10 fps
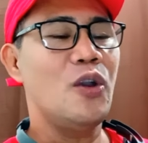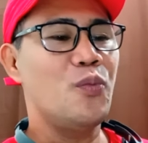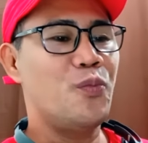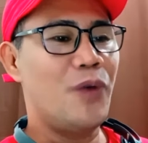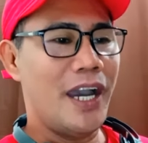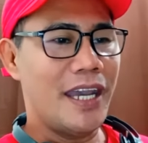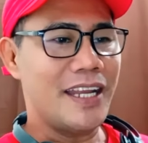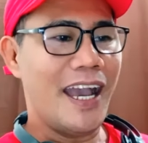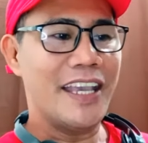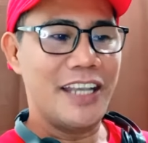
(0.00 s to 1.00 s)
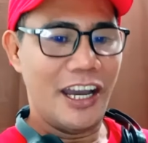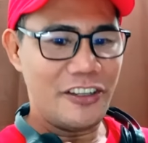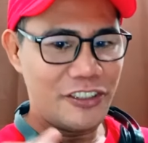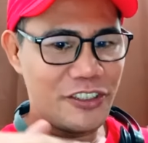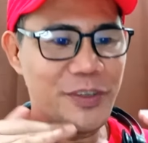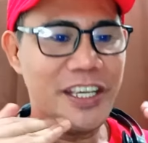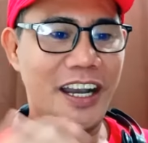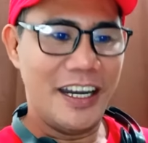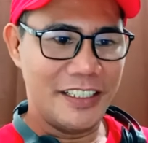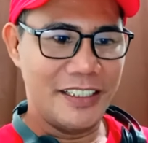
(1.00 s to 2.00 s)
But I got to be
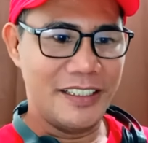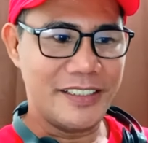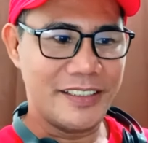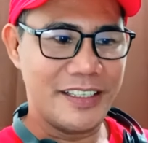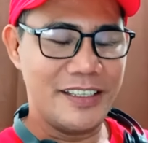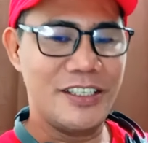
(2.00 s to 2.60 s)
honest,